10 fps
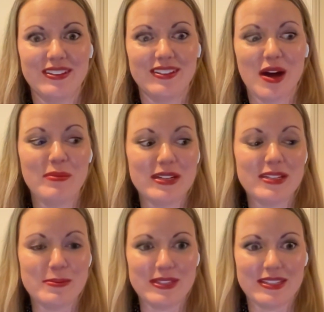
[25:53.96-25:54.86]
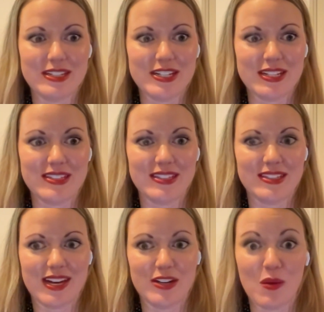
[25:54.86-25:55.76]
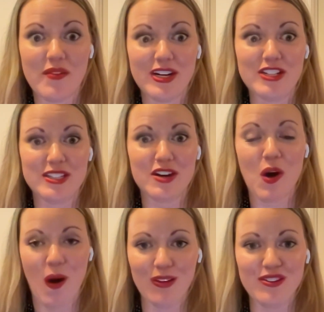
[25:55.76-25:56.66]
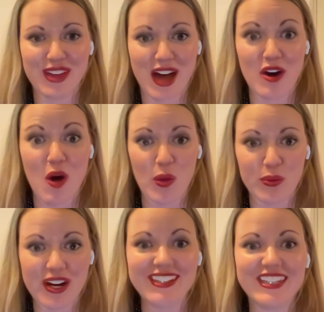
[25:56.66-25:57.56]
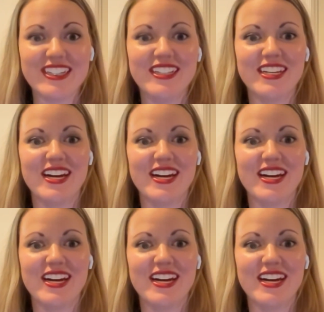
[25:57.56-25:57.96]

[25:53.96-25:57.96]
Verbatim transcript: come into positions and say, no, I've actually done all of that already.